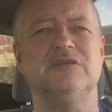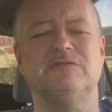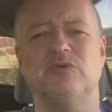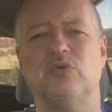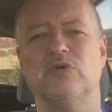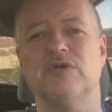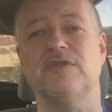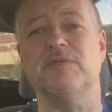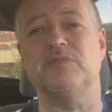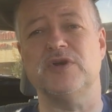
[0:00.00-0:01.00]
for
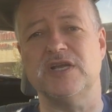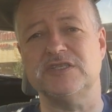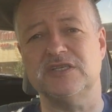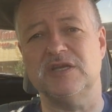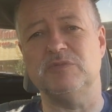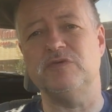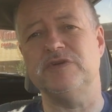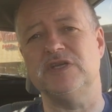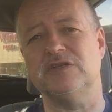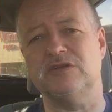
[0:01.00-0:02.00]
the present and
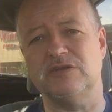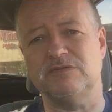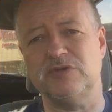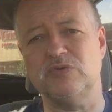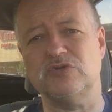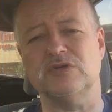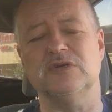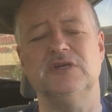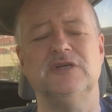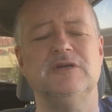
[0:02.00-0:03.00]
moving into the future.
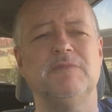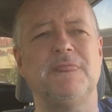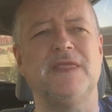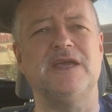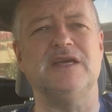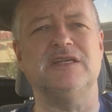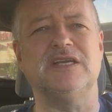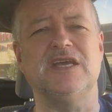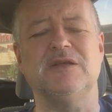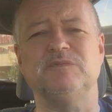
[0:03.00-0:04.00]
And
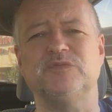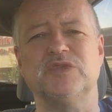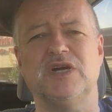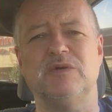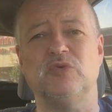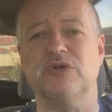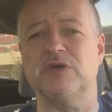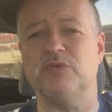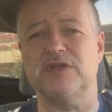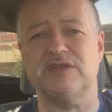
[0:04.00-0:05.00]
again, I'm
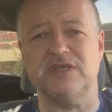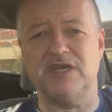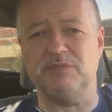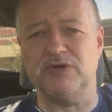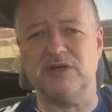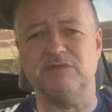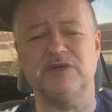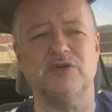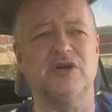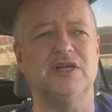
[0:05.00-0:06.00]
working with, putting out
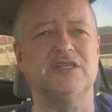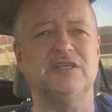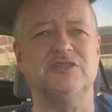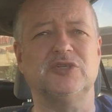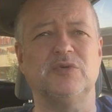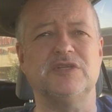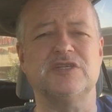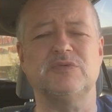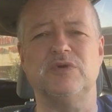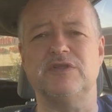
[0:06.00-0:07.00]
video content showing
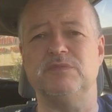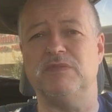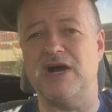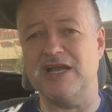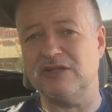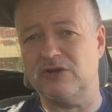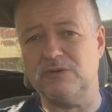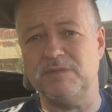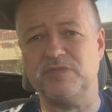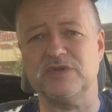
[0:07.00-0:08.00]
this with
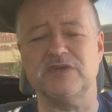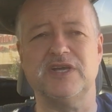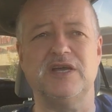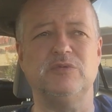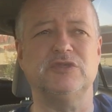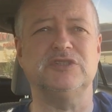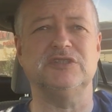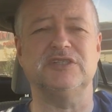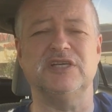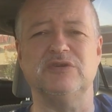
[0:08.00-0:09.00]
Milo, okay, which
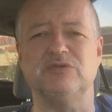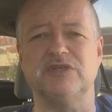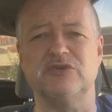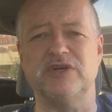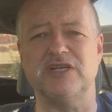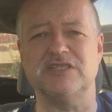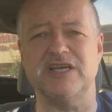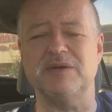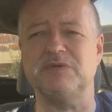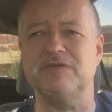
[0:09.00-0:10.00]
is a really great
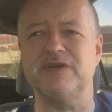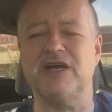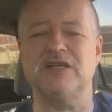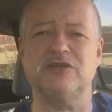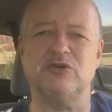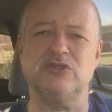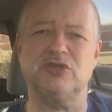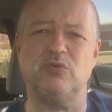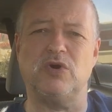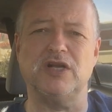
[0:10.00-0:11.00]
example of that. I encourage you to
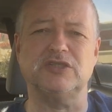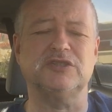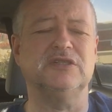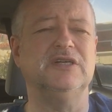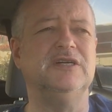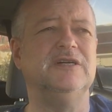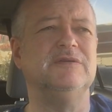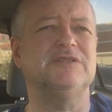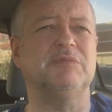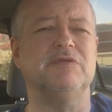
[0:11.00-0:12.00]
go watch
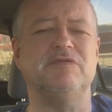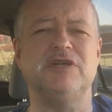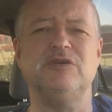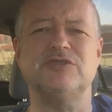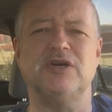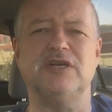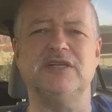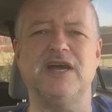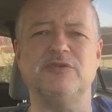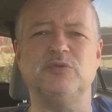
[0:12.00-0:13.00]
some of the videos on
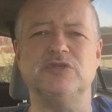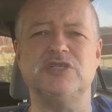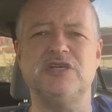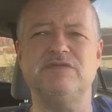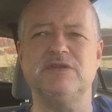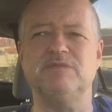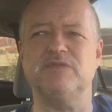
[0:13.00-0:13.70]
how to achieve it.